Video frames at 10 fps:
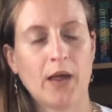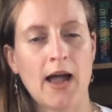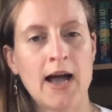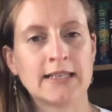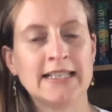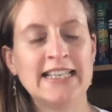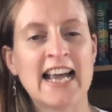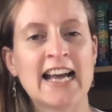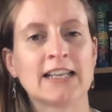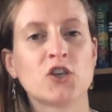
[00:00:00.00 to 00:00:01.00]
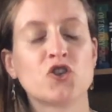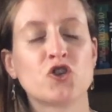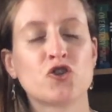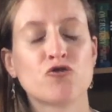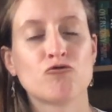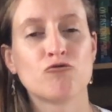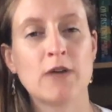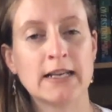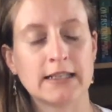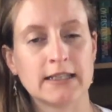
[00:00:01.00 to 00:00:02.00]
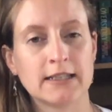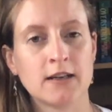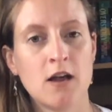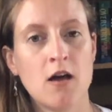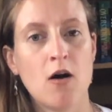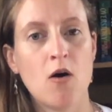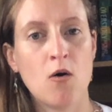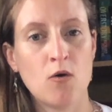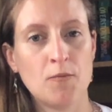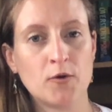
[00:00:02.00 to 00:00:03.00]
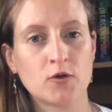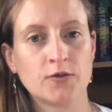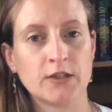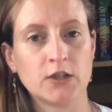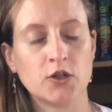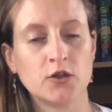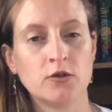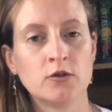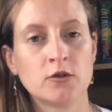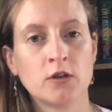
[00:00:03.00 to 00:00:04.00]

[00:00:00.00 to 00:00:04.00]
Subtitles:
and he had shredded a whole box of tissues,